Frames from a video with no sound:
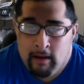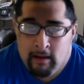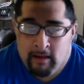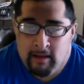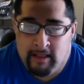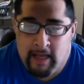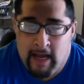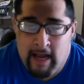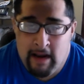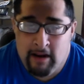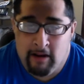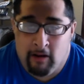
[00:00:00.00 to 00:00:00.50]

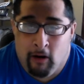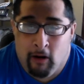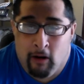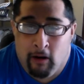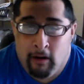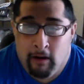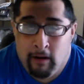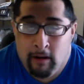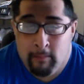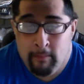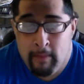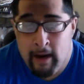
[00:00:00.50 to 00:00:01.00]

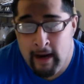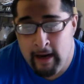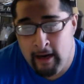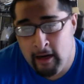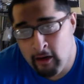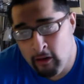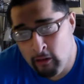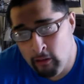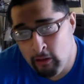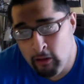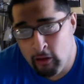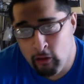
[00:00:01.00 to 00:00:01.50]
Zendor, my
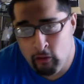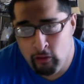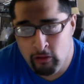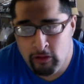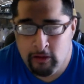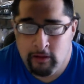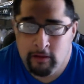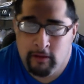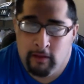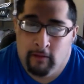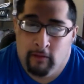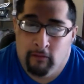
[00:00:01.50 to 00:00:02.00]

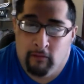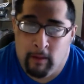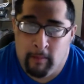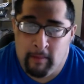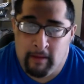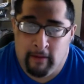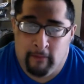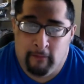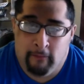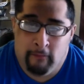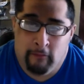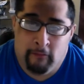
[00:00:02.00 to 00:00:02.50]
co-host
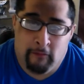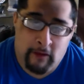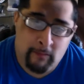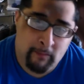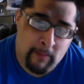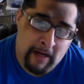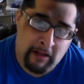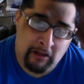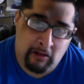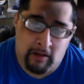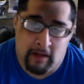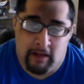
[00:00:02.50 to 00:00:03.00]
from the
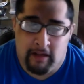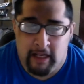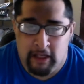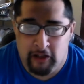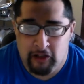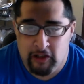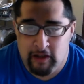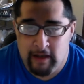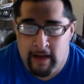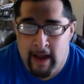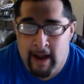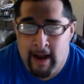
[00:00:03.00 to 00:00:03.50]
special
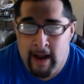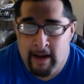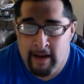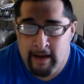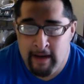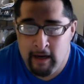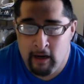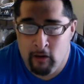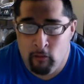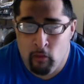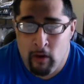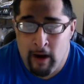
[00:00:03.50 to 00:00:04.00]
edition that I
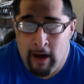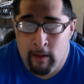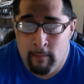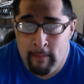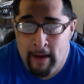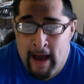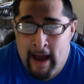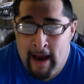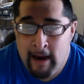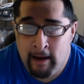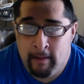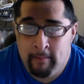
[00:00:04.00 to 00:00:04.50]
did a while
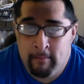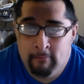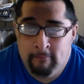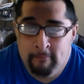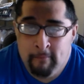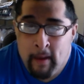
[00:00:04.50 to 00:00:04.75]
back,